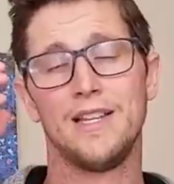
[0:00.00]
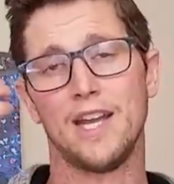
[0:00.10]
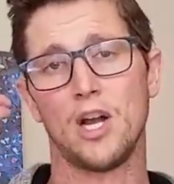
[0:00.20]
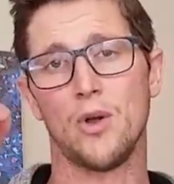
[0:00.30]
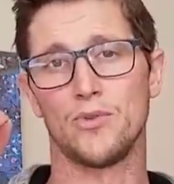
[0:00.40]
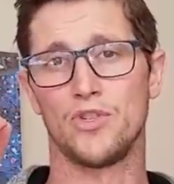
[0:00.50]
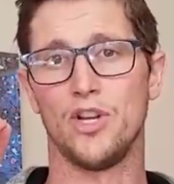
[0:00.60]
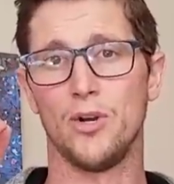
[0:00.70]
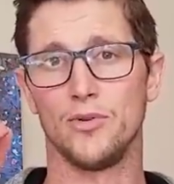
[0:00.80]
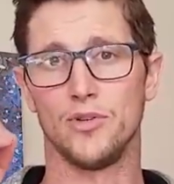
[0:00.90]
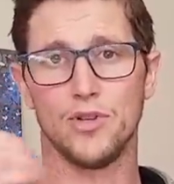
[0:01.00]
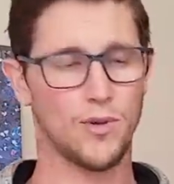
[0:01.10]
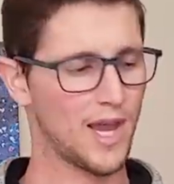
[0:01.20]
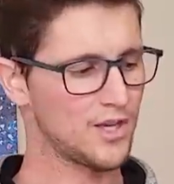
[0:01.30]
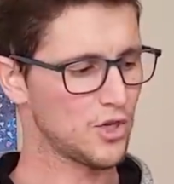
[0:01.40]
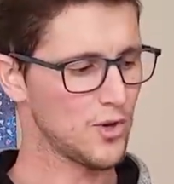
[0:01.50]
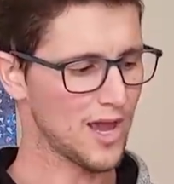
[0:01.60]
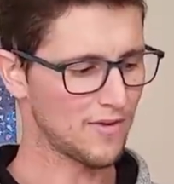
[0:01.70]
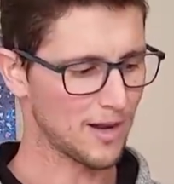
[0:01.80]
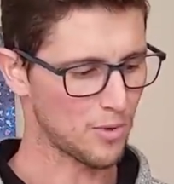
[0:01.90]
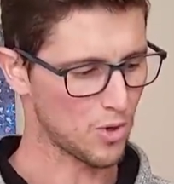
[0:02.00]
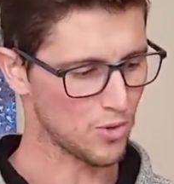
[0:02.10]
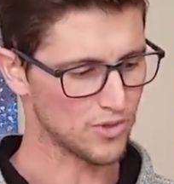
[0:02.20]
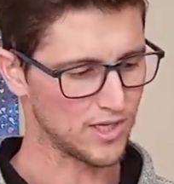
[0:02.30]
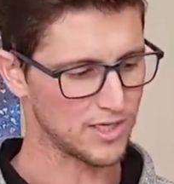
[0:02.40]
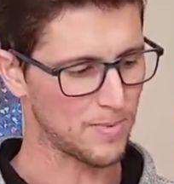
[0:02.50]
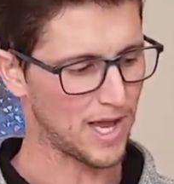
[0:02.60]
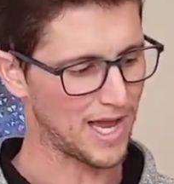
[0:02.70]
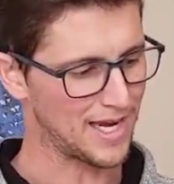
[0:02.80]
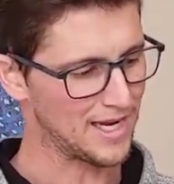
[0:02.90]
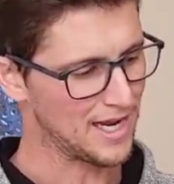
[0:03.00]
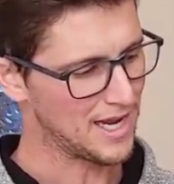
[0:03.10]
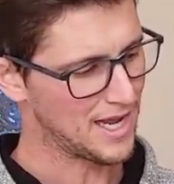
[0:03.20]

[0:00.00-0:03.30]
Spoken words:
they call it stenosis. Okay, so you have a couple holes in the spine.